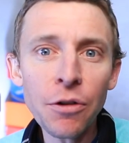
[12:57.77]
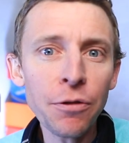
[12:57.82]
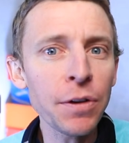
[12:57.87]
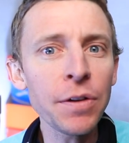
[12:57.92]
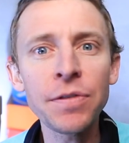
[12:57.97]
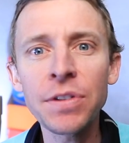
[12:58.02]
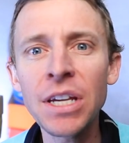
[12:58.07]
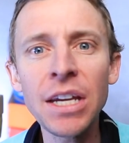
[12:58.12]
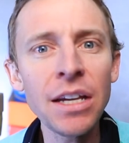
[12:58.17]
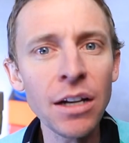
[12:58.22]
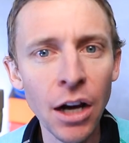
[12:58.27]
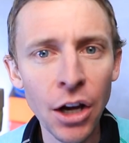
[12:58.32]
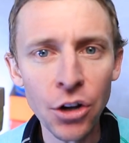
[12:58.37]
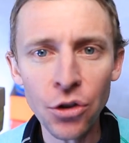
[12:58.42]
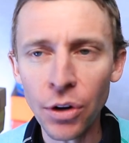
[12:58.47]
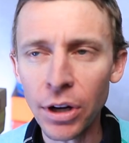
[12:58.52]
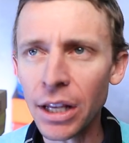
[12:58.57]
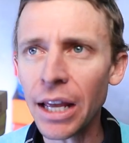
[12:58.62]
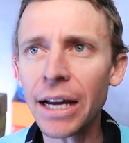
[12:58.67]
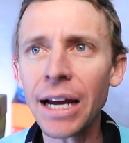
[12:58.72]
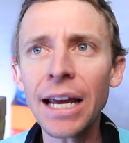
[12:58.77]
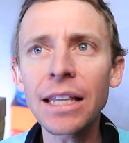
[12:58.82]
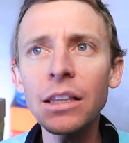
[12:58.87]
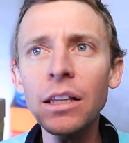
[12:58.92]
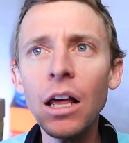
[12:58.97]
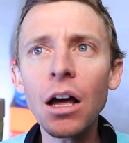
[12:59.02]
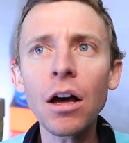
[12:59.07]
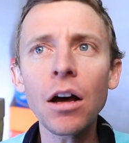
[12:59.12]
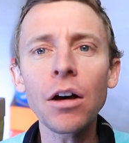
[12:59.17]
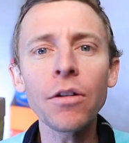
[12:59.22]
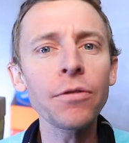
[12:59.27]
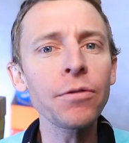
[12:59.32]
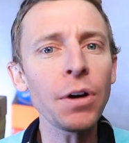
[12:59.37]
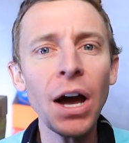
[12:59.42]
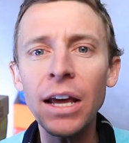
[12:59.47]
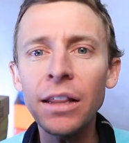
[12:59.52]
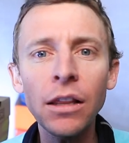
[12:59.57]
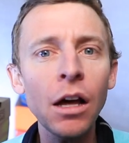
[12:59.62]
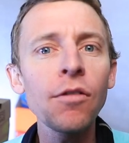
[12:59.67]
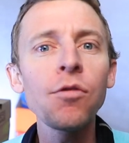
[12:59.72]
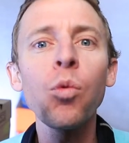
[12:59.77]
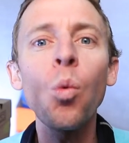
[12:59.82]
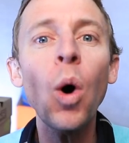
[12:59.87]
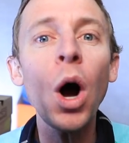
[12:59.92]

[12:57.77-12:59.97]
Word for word: the fifteen hundred. Like I love, I love